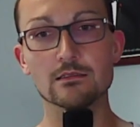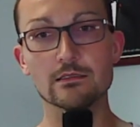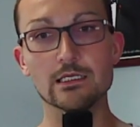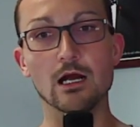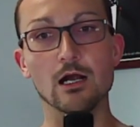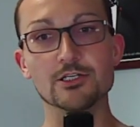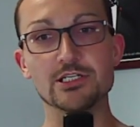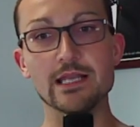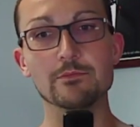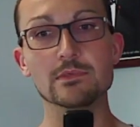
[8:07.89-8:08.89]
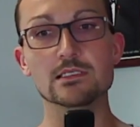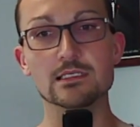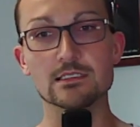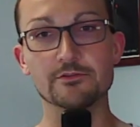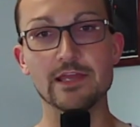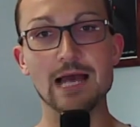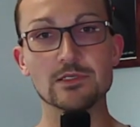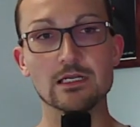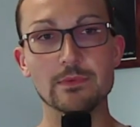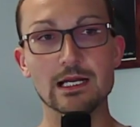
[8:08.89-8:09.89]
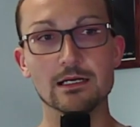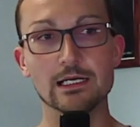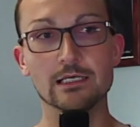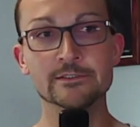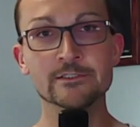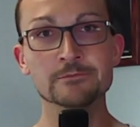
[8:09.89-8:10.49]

the arch nemesis of Captain America.